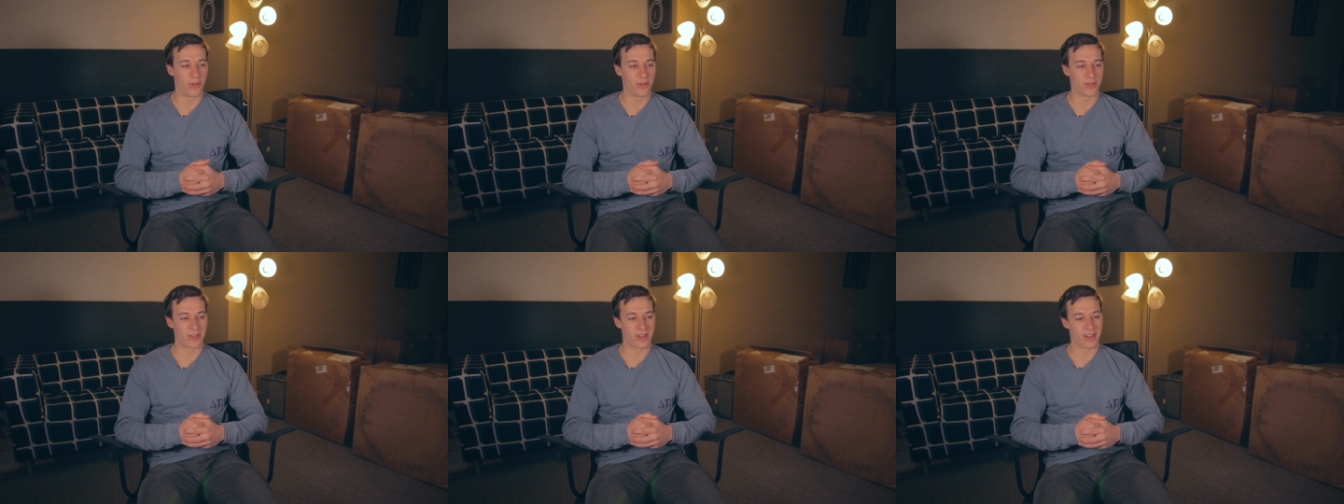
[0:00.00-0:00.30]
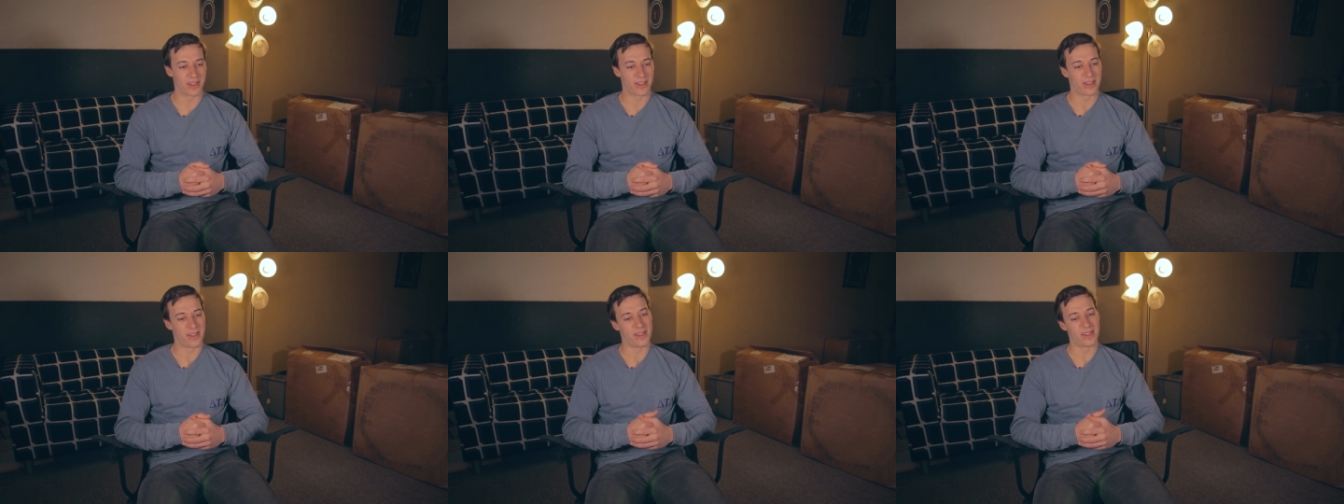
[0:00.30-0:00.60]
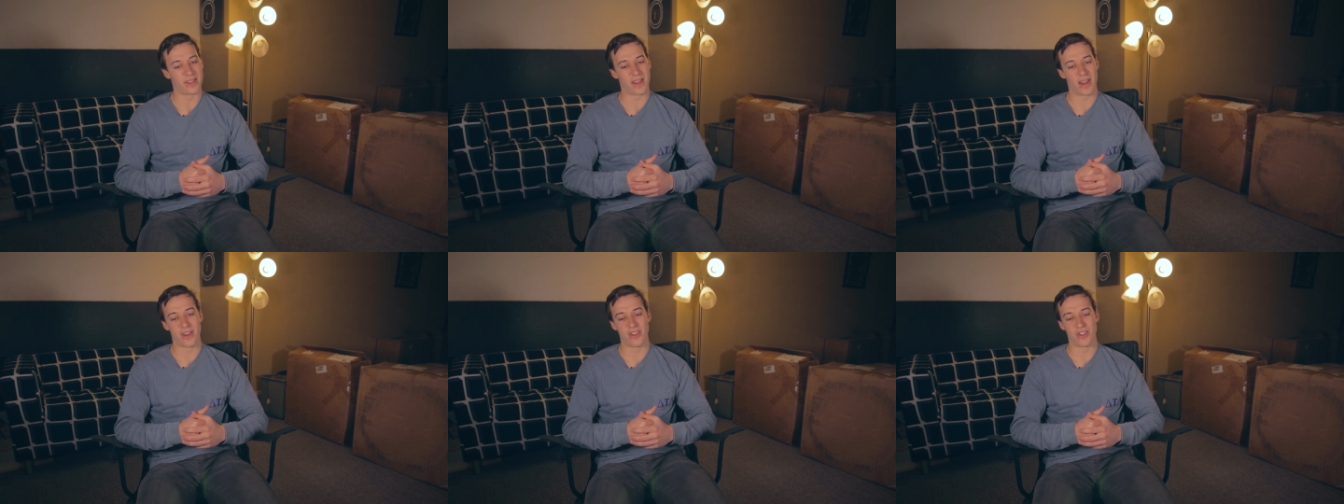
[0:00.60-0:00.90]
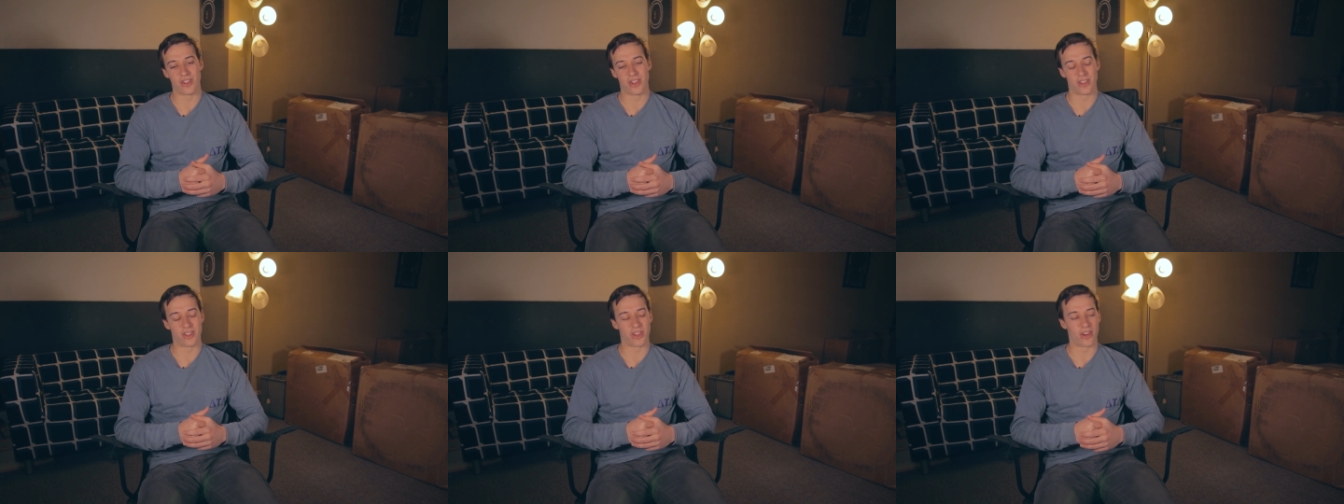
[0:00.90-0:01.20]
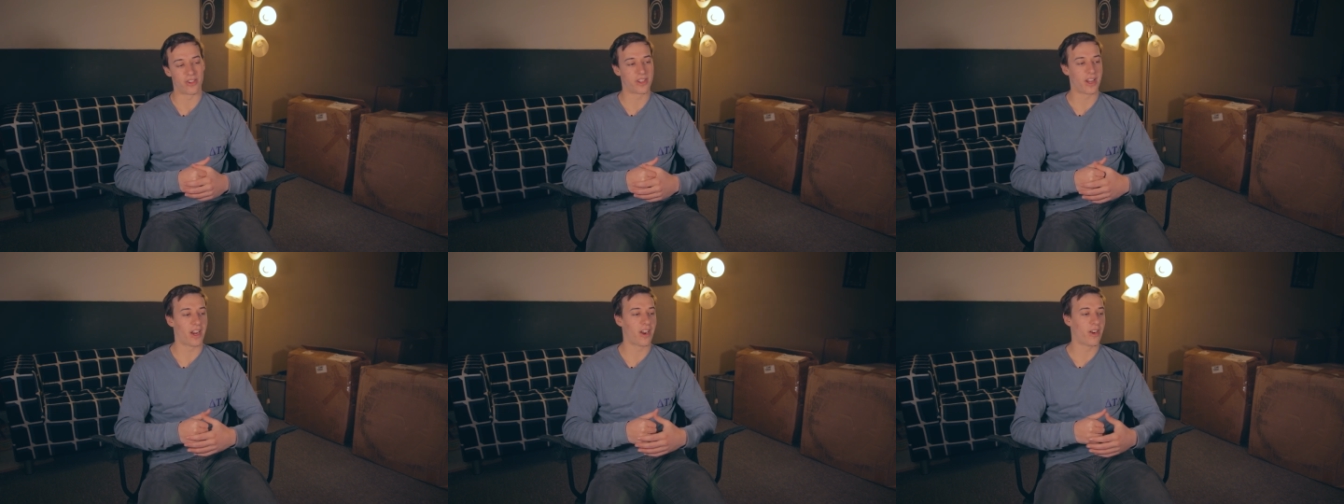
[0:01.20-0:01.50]
It was like, these engines
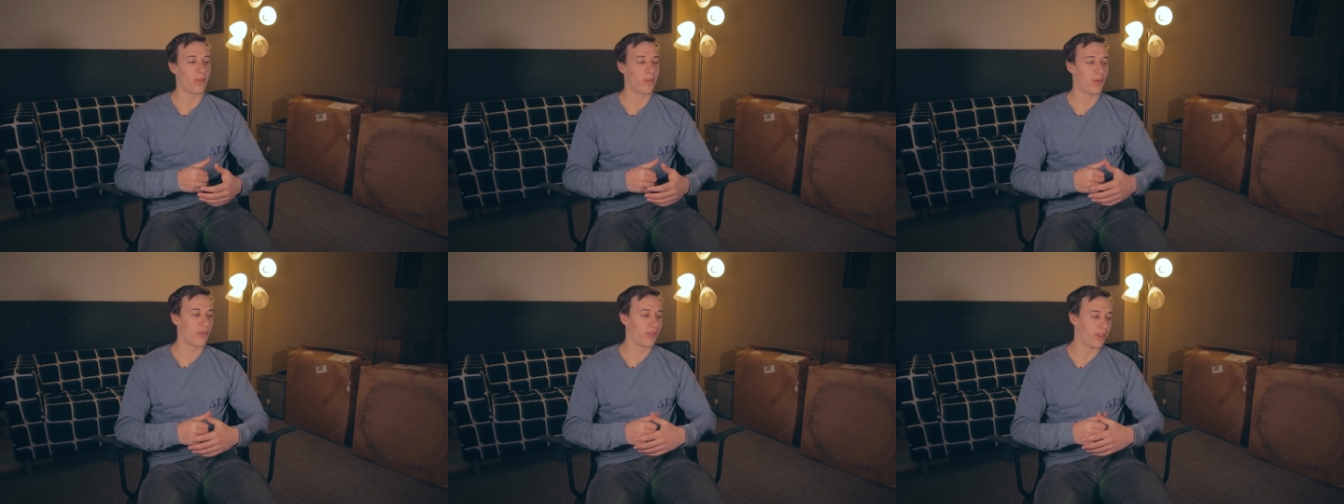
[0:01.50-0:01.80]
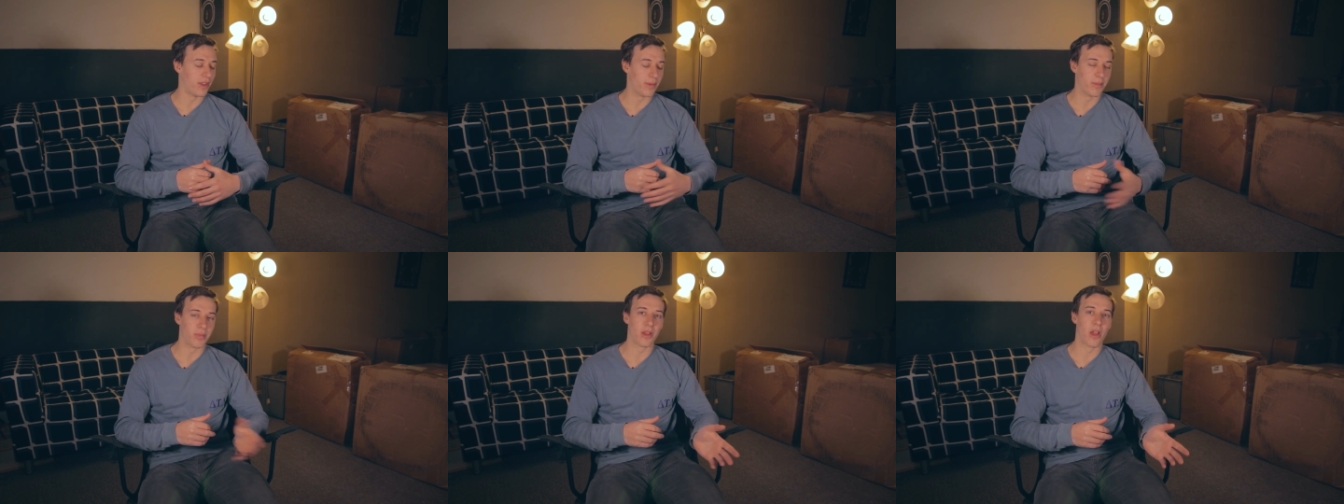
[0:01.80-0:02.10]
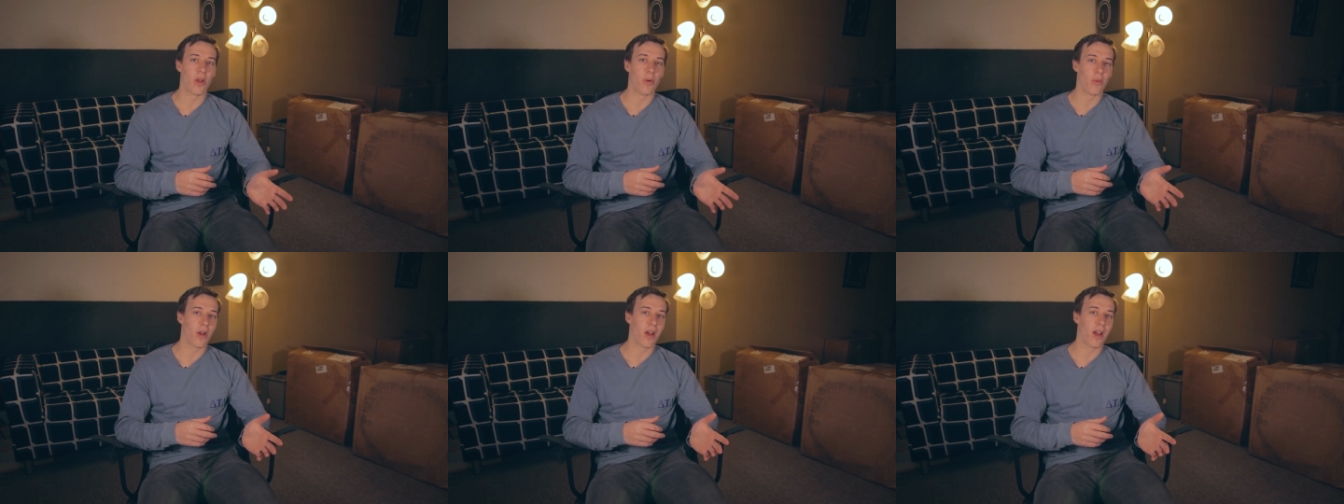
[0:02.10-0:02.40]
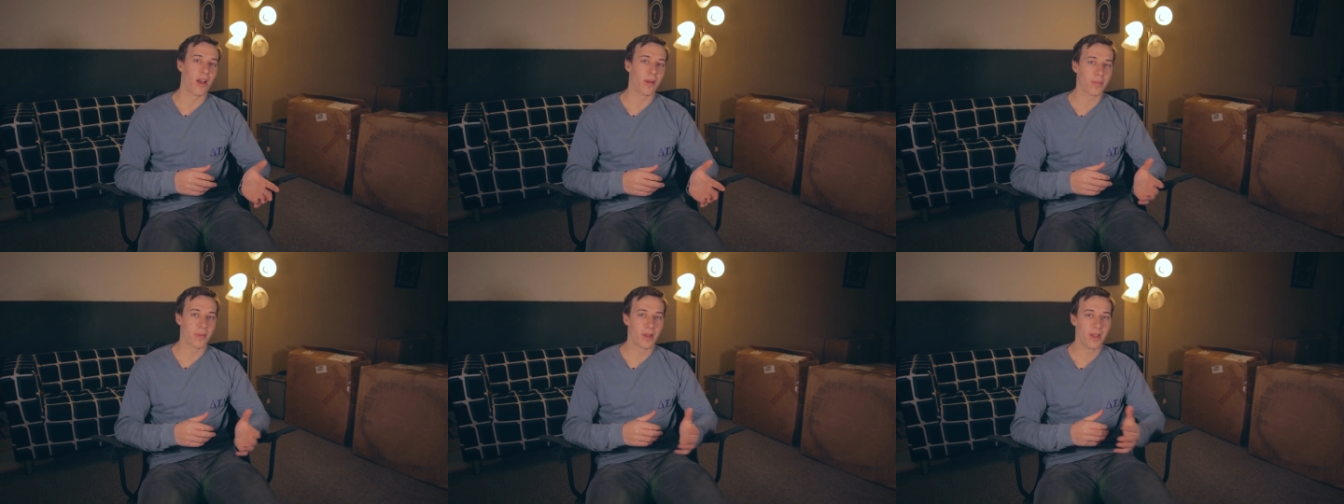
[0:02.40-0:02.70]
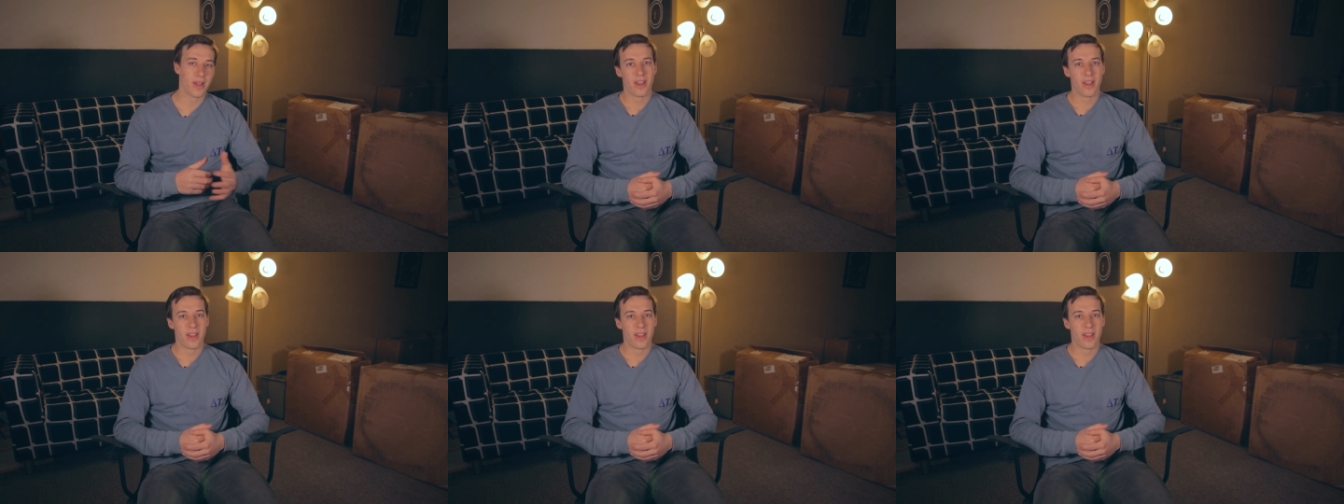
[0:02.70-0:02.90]
are terrible, they blow up.